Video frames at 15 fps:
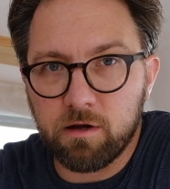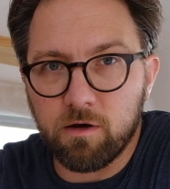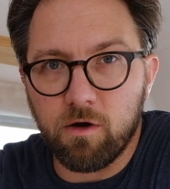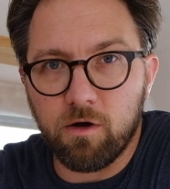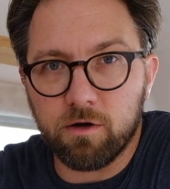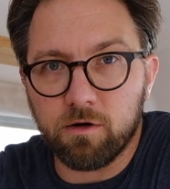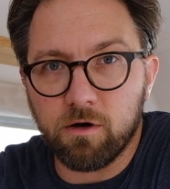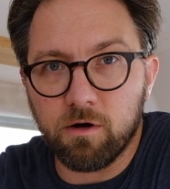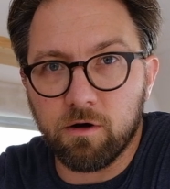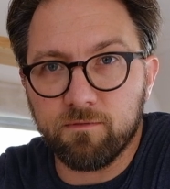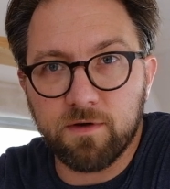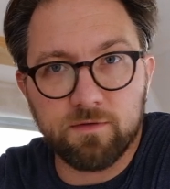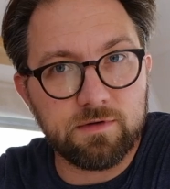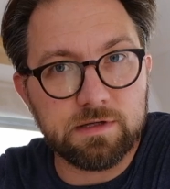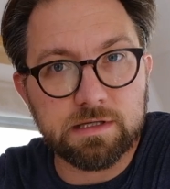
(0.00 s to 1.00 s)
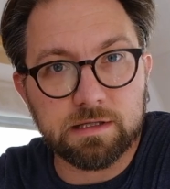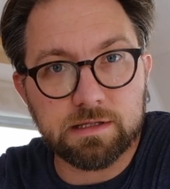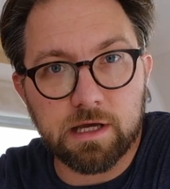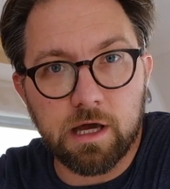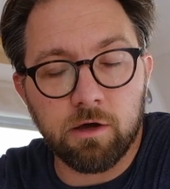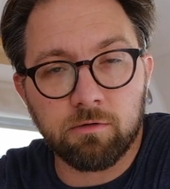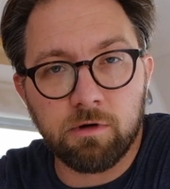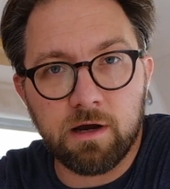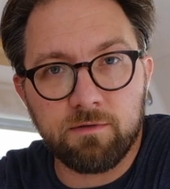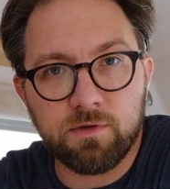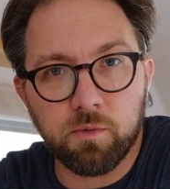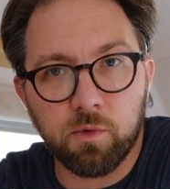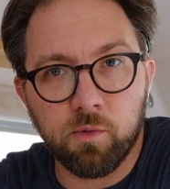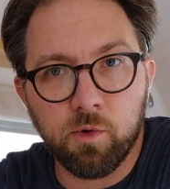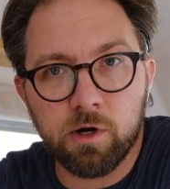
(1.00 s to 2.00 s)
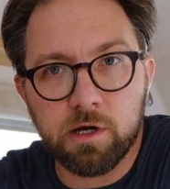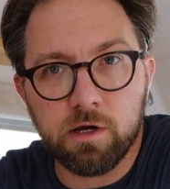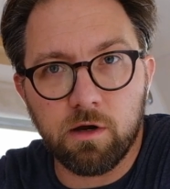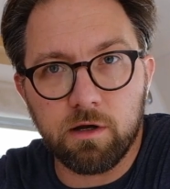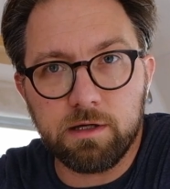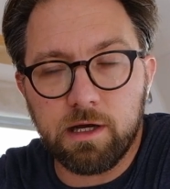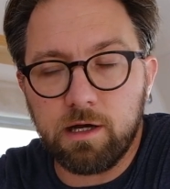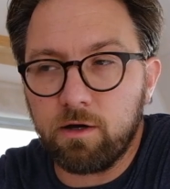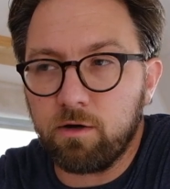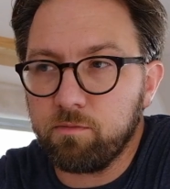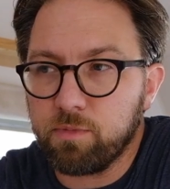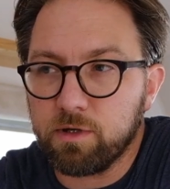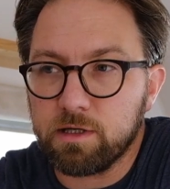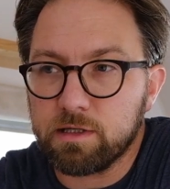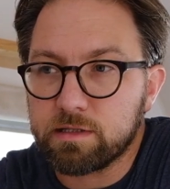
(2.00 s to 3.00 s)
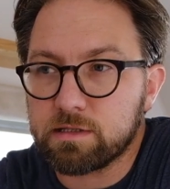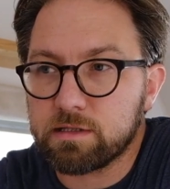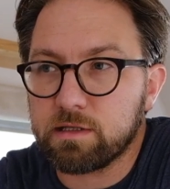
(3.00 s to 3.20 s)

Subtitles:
on our 56 Calcraft that we're working on now, but